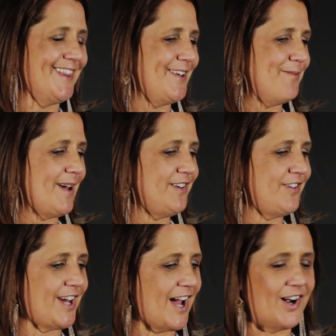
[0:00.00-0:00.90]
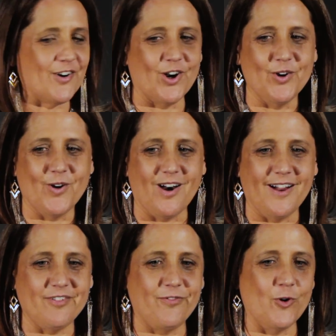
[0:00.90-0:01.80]

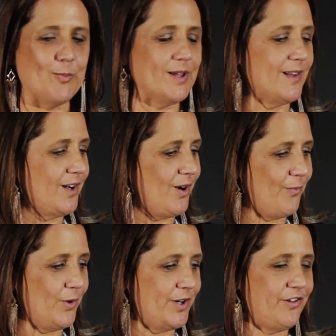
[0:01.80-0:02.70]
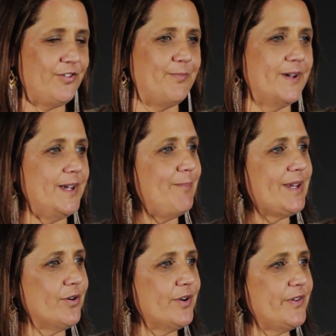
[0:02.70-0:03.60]
ROI formula on what it should be,
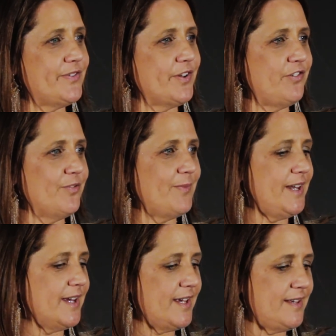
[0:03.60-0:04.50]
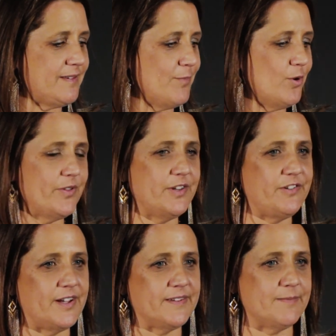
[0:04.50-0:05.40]
because social media is more than
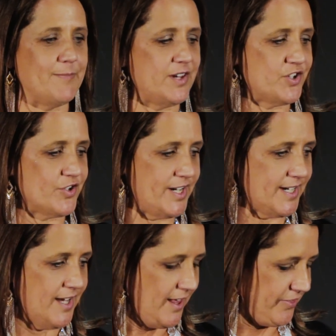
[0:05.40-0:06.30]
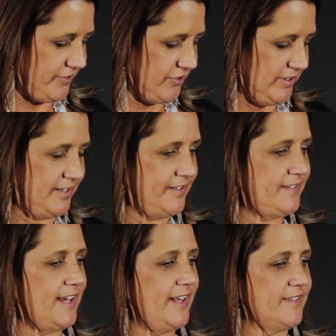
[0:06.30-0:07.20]
just measuring the
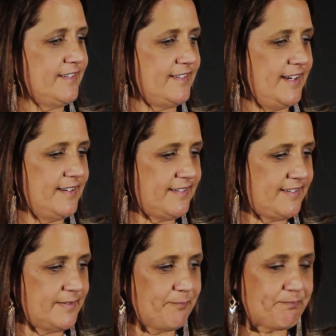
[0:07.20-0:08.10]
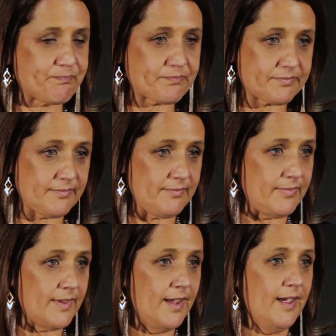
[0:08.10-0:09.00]
dollars and the cents.
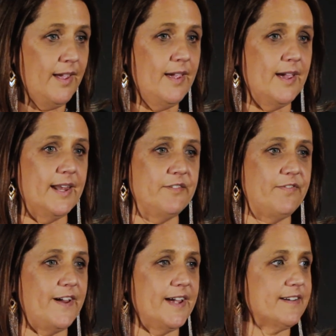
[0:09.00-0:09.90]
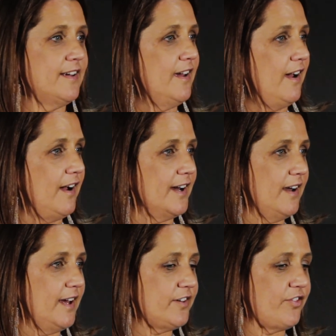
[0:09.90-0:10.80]
And in fact, I'd
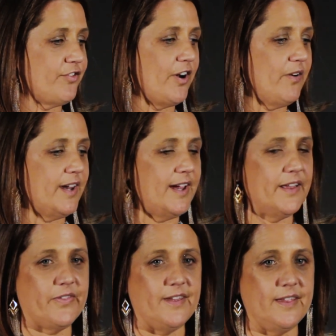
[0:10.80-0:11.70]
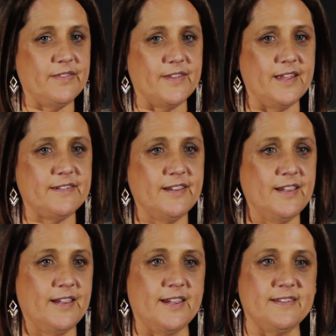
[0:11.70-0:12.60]
like to throw it out there that
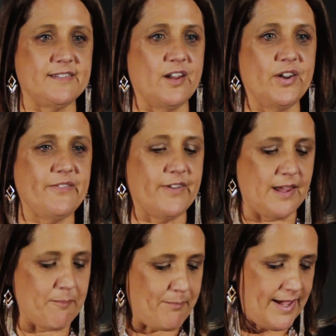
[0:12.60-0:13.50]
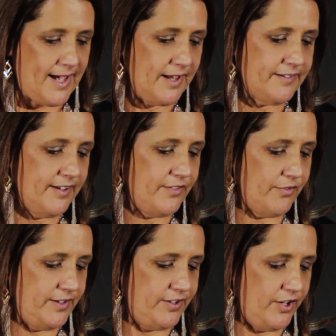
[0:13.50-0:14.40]
it's not even about the
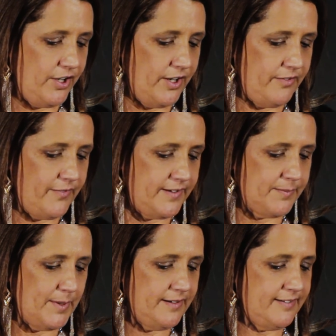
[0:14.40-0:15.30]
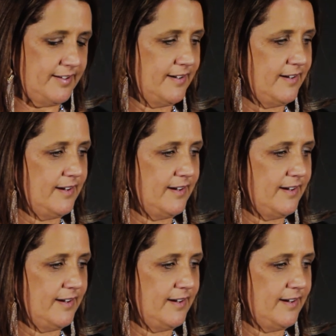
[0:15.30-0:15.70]
return on investment,